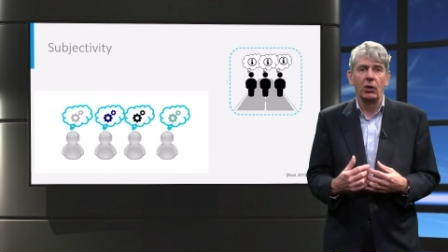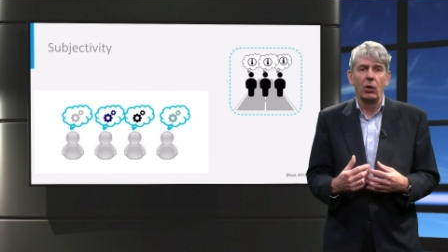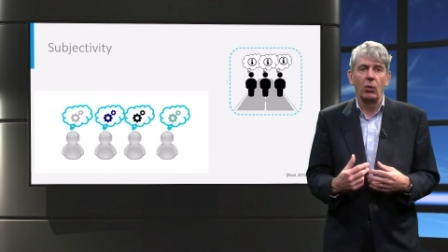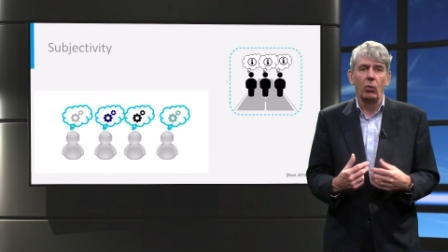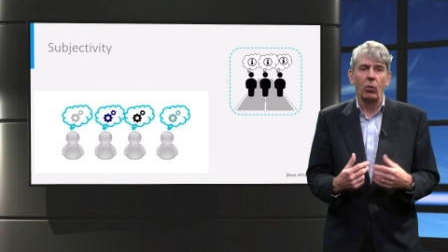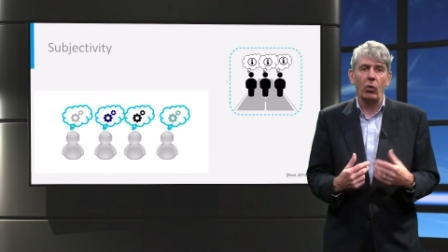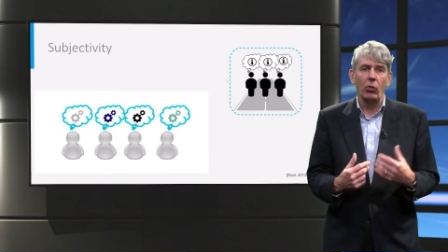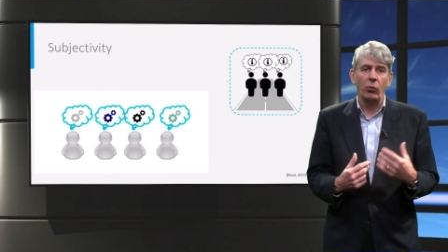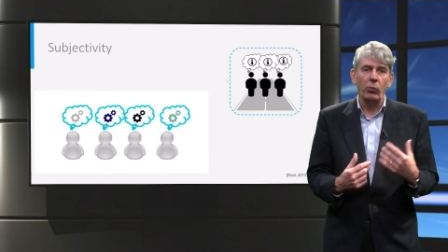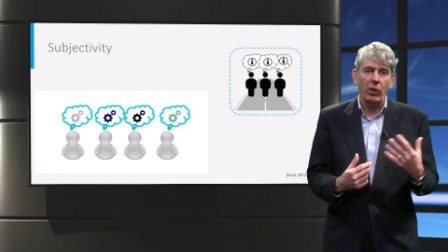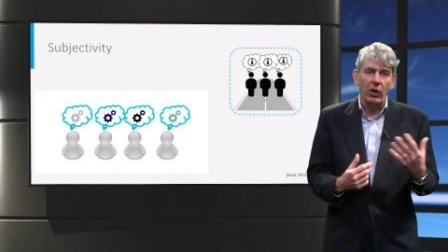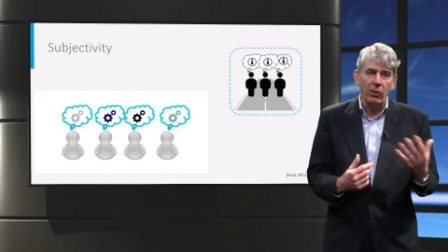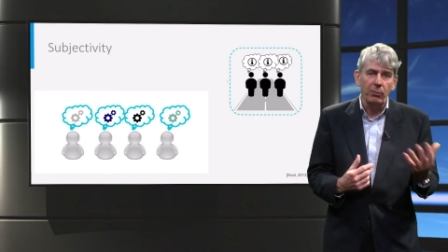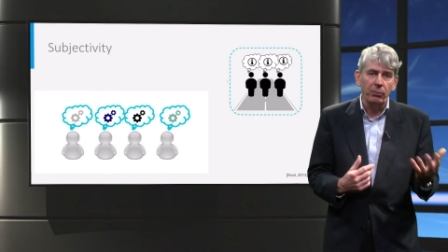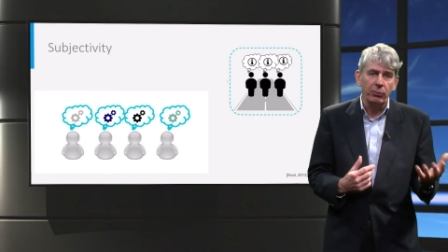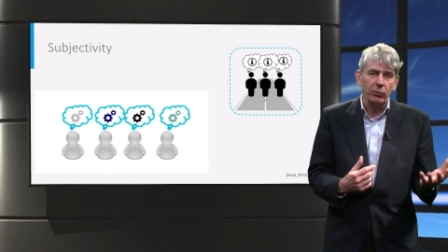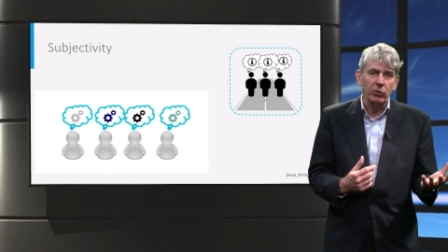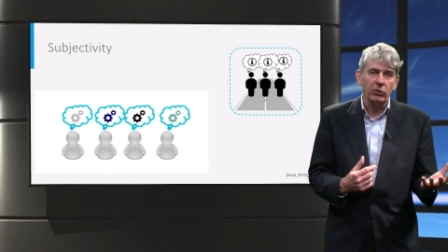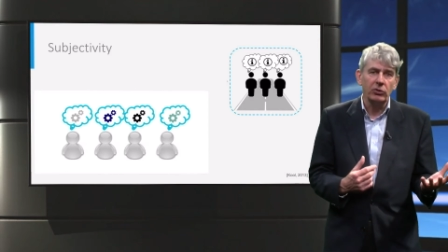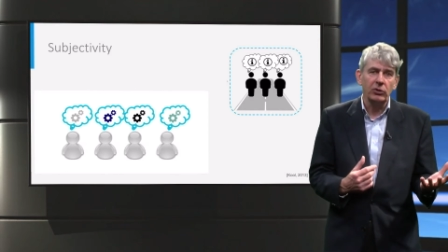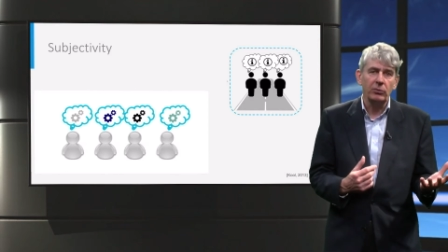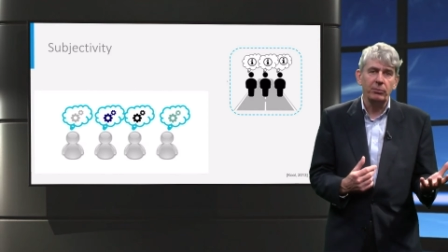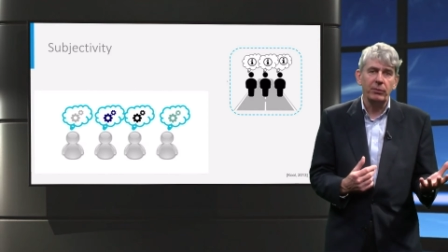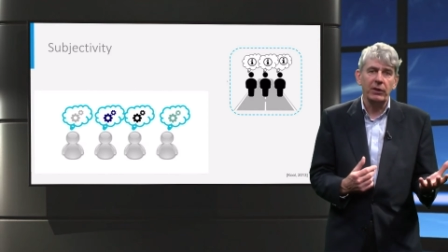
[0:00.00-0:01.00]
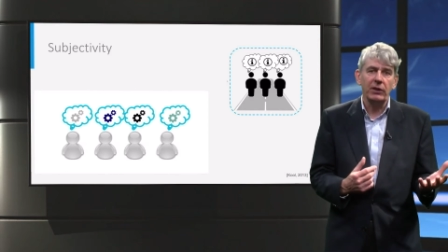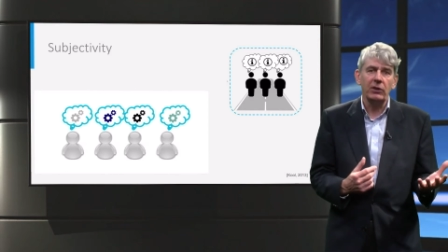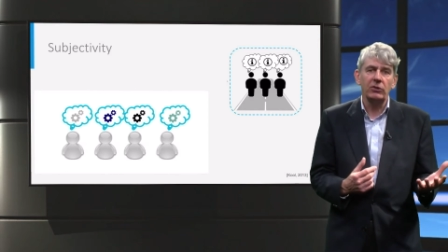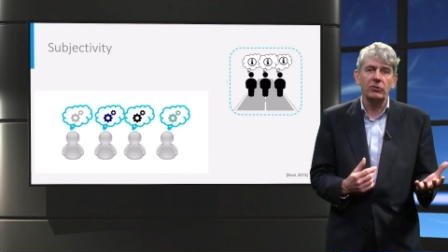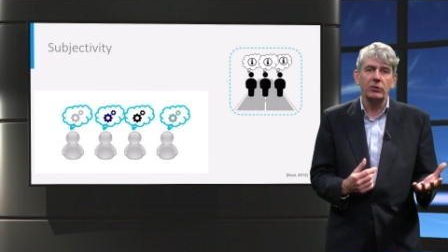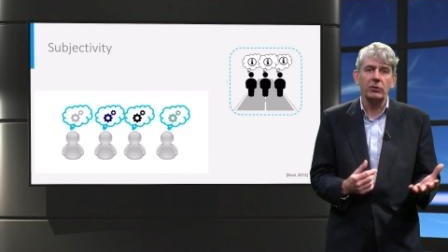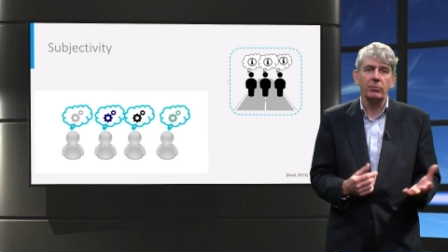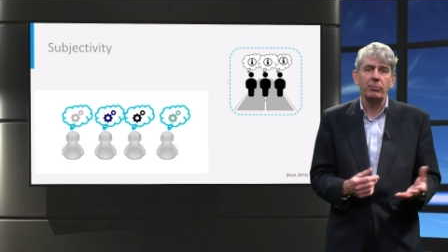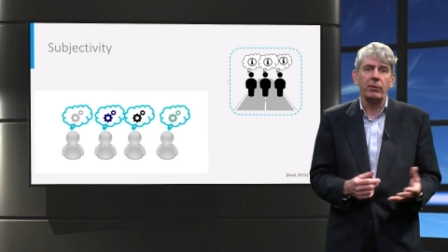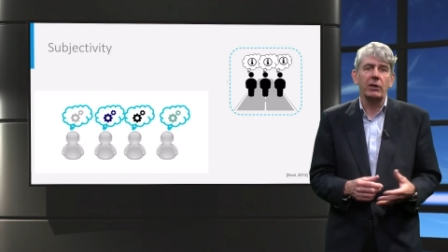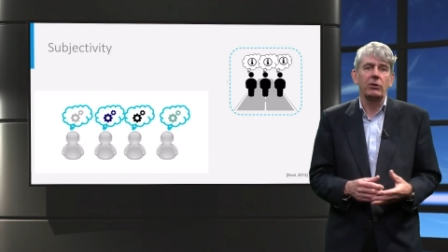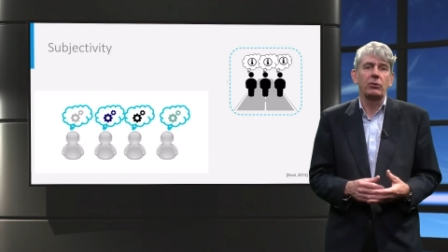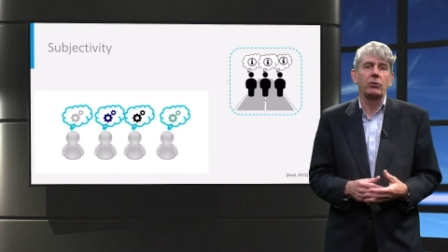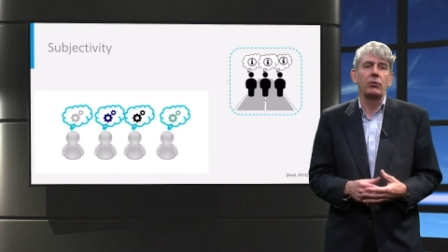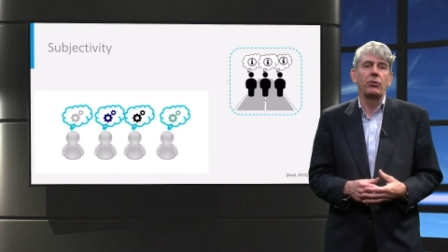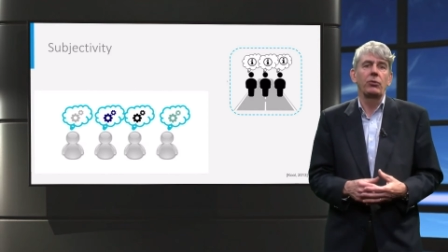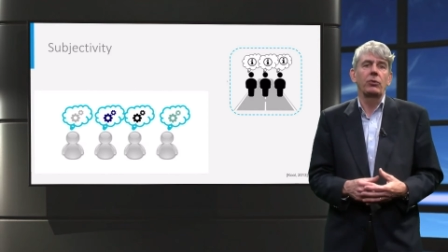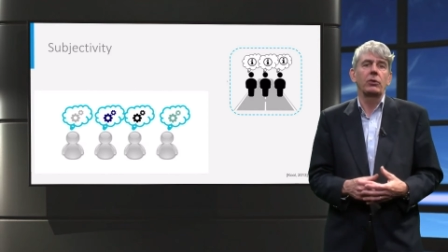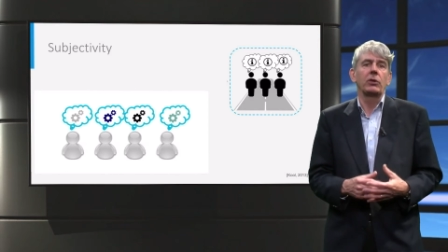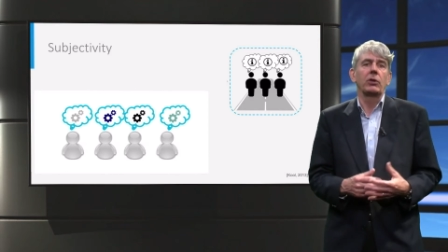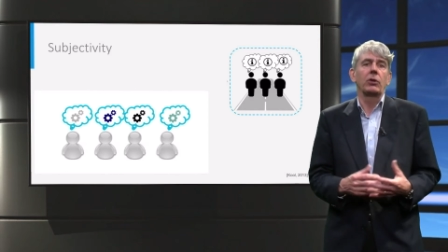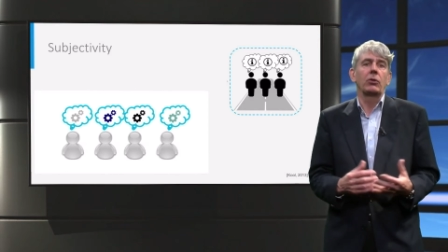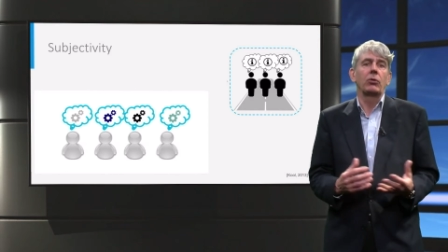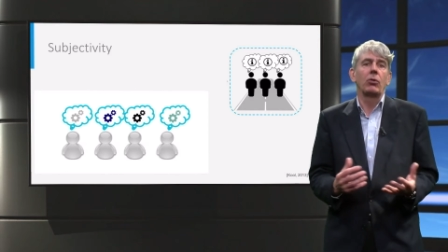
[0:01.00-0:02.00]
What one project manager might
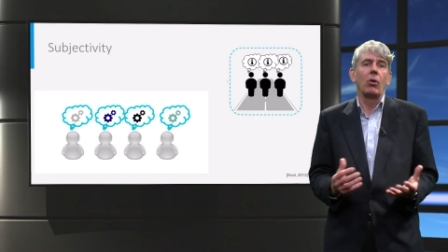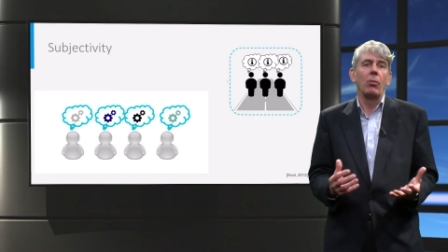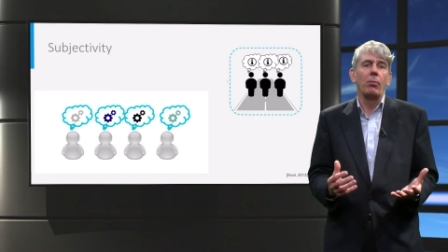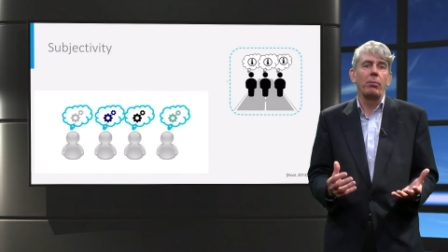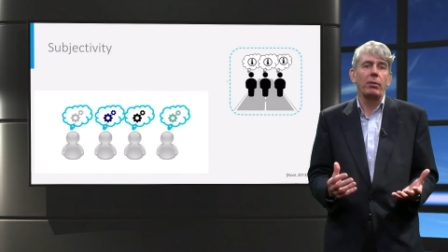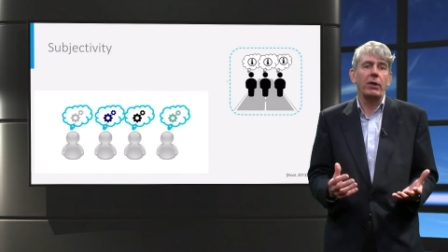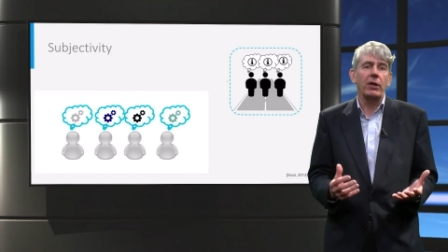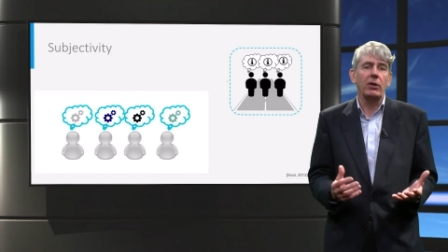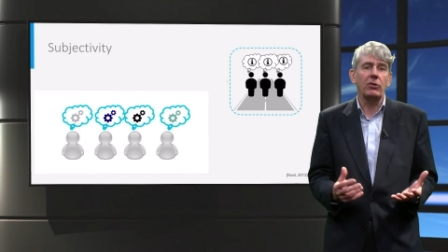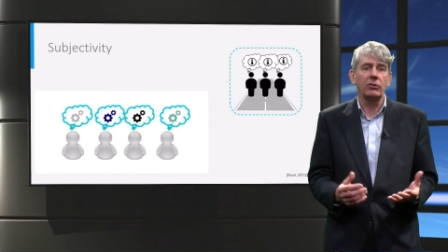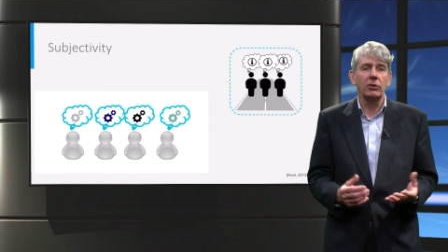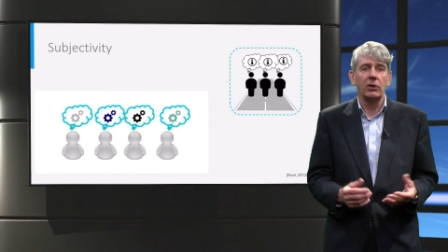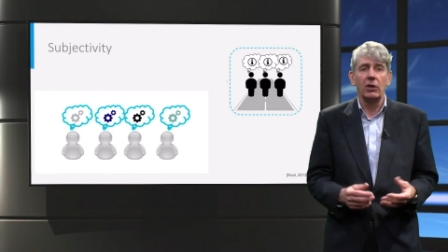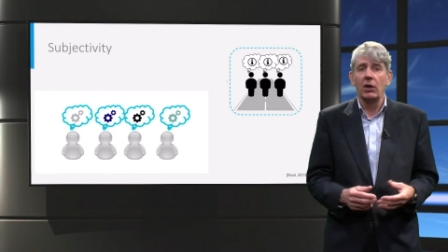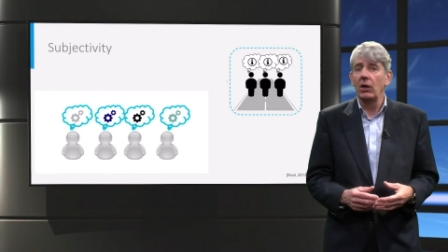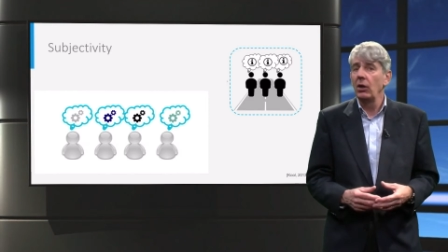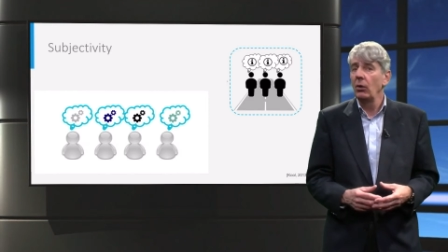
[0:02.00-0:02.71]
consider complex